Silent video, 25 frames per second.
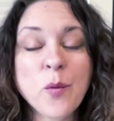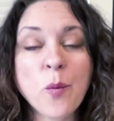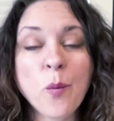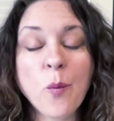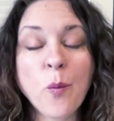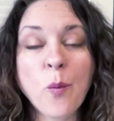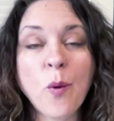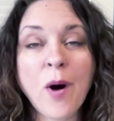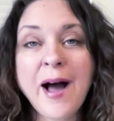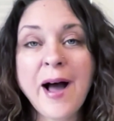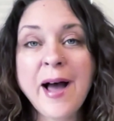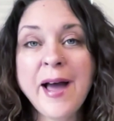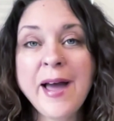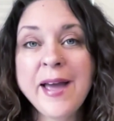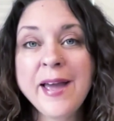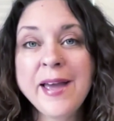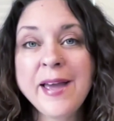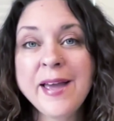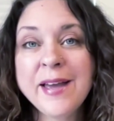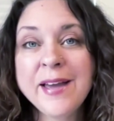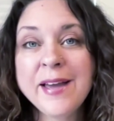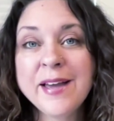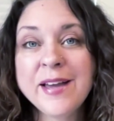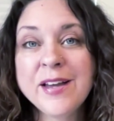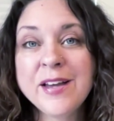Why
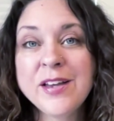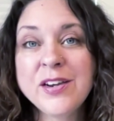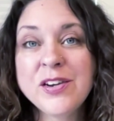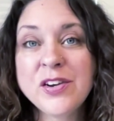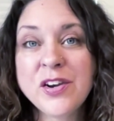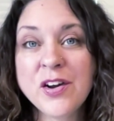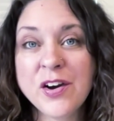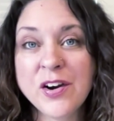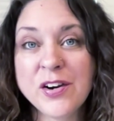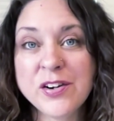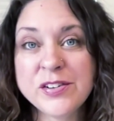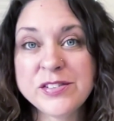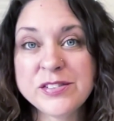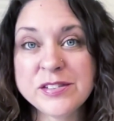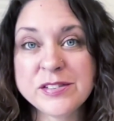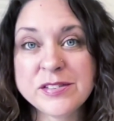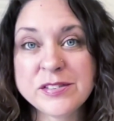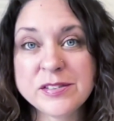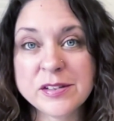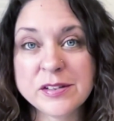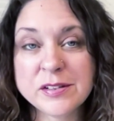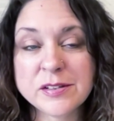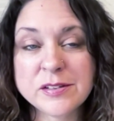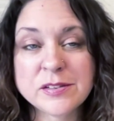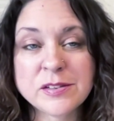
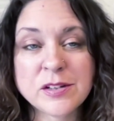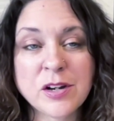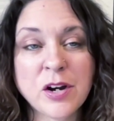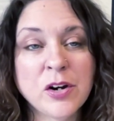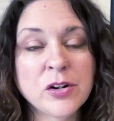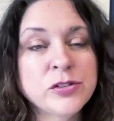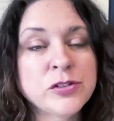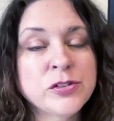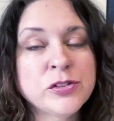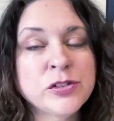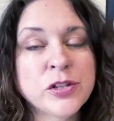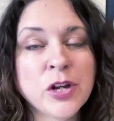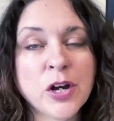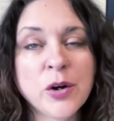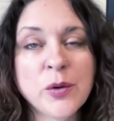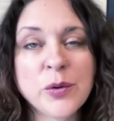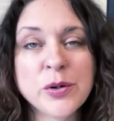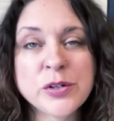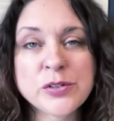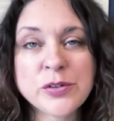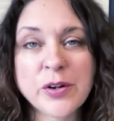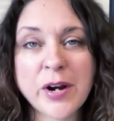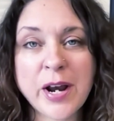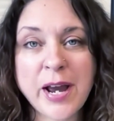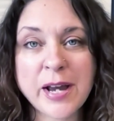narcissists are so
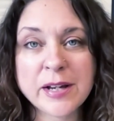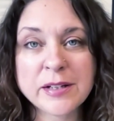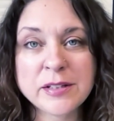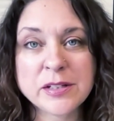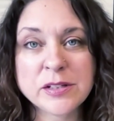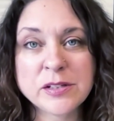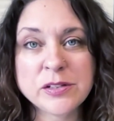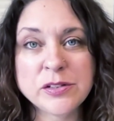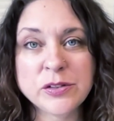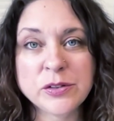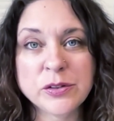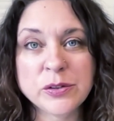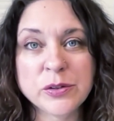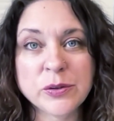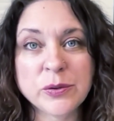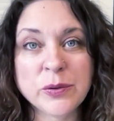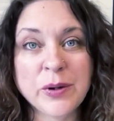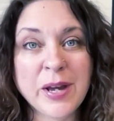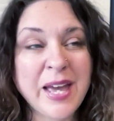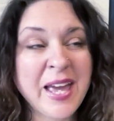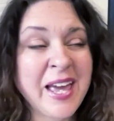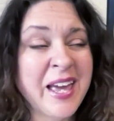attracted to